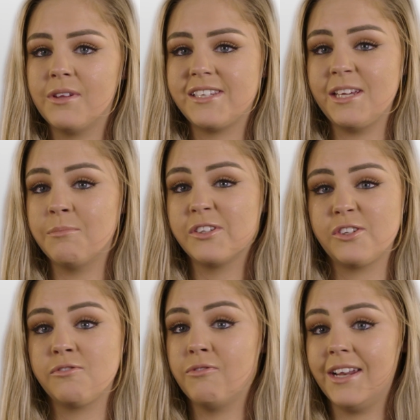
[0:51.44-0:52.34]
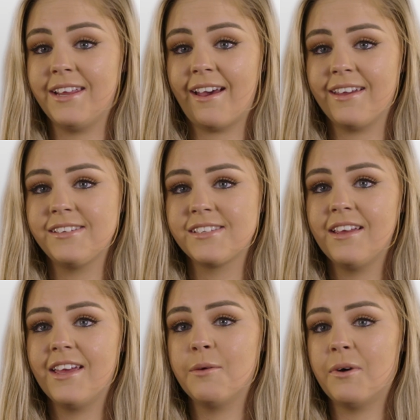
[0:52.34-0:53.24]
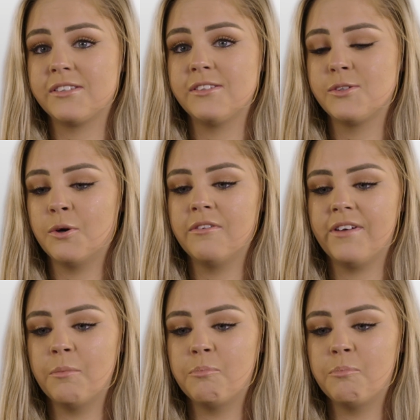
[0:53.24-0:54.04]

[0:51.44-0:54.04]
the team was just really nice. It wasn't sort of an